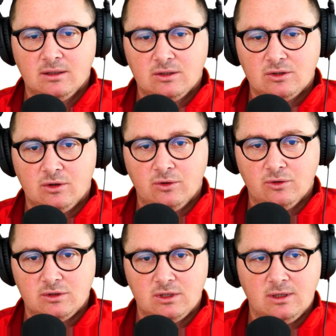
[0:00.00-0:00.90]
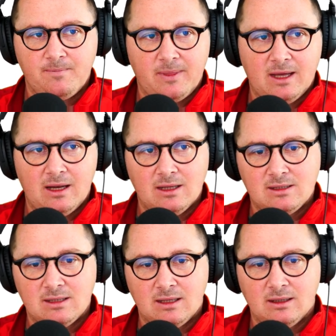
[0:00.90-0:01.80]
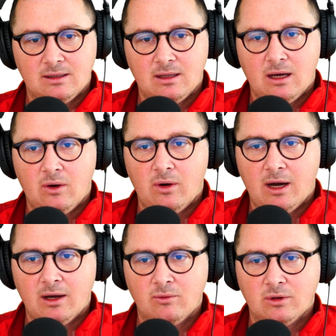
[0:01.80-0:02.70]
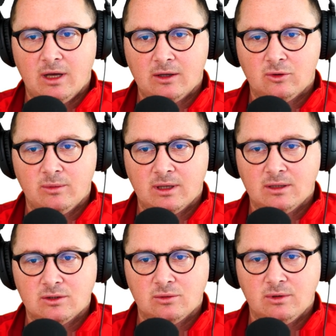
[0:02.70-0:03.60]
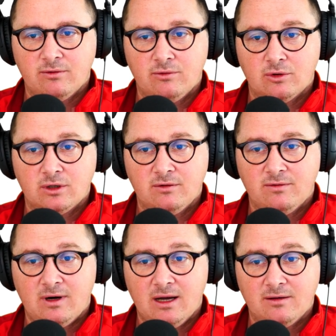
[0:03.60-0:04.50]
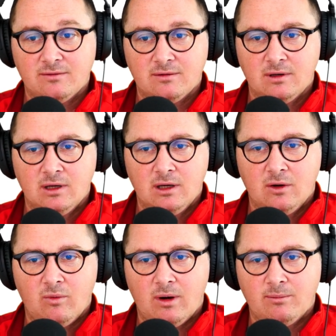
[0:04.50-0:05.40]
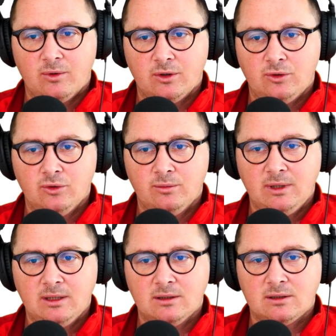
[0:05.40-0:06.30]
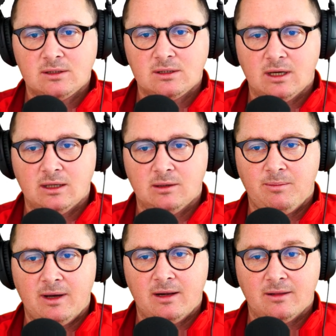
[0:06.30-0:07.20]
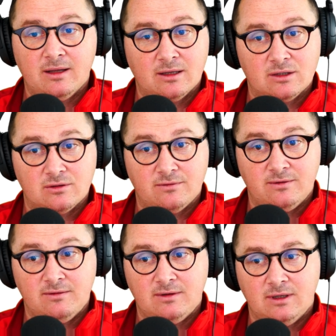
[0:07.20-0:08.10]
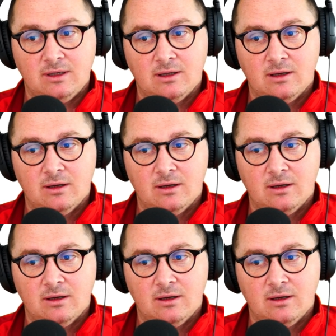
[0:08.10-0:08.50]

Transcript: So you see, and let's say that now I would like to make this to be forty-five, one point two meters, and the panel thickness of fifty.